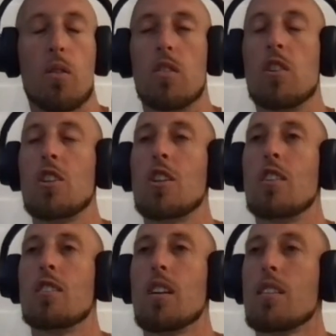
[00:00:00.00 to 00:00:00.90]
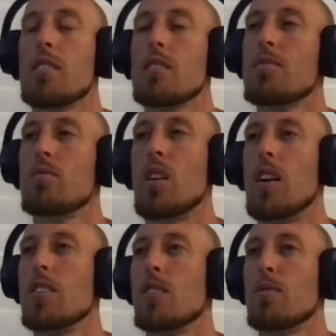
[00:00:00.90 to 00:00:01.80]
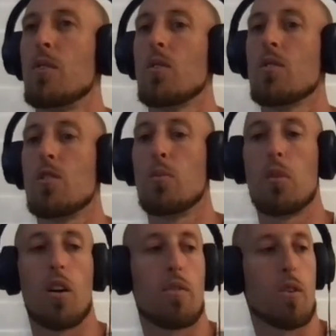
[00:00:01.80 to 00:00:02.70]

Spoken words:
the teacher, he's like, all right, just focus on your breath.